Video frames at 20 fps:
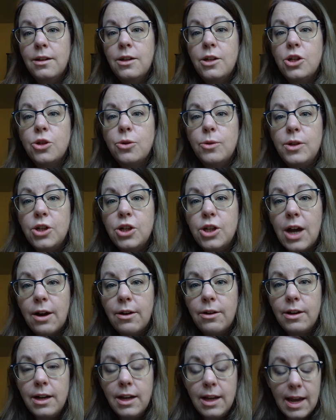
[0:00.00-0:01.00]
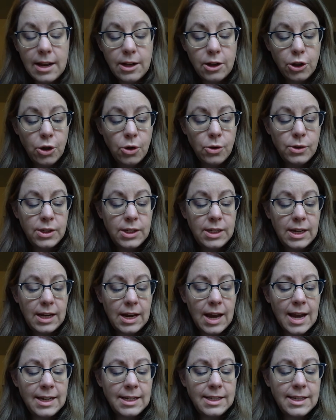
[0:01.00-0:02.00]
So he shouted again,
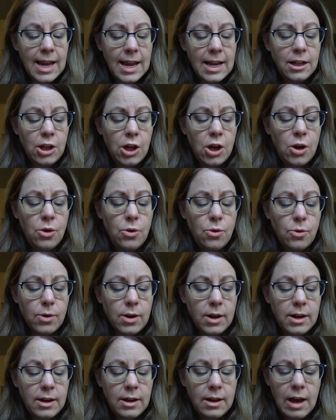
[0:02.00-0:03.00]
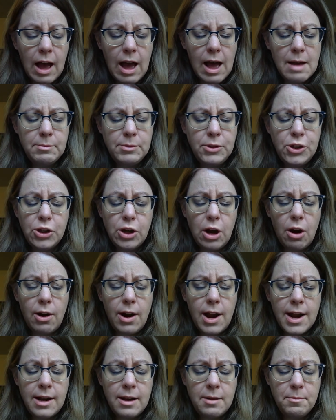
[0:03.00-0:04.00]
"Lucy! I say, Lou! I'm
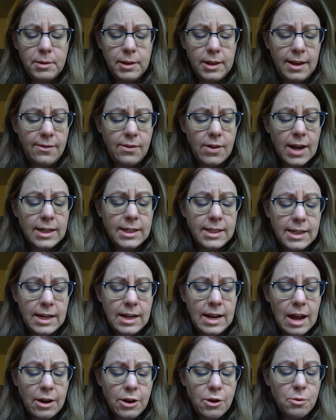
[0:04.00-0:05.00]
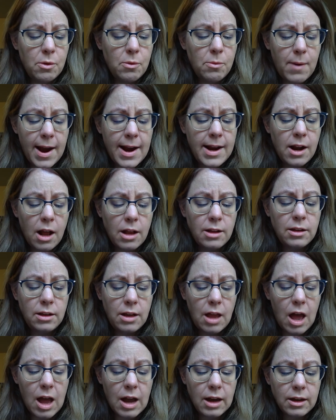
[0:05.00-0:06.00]
sorry I didn't believe you. I see now you were right all
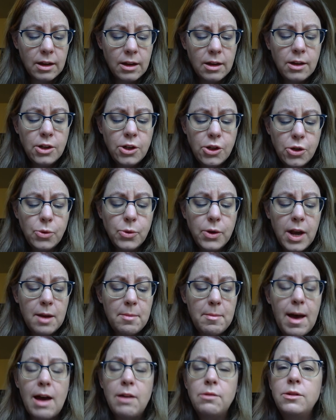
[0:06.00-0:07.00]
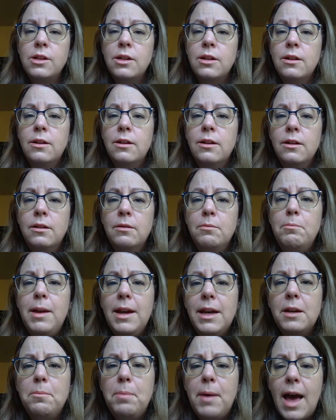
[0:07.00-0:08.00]
along. Do come out.
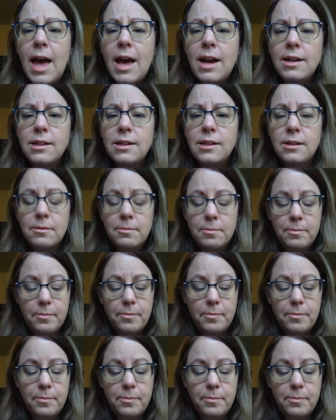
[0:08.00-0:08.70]
Make it, Pax."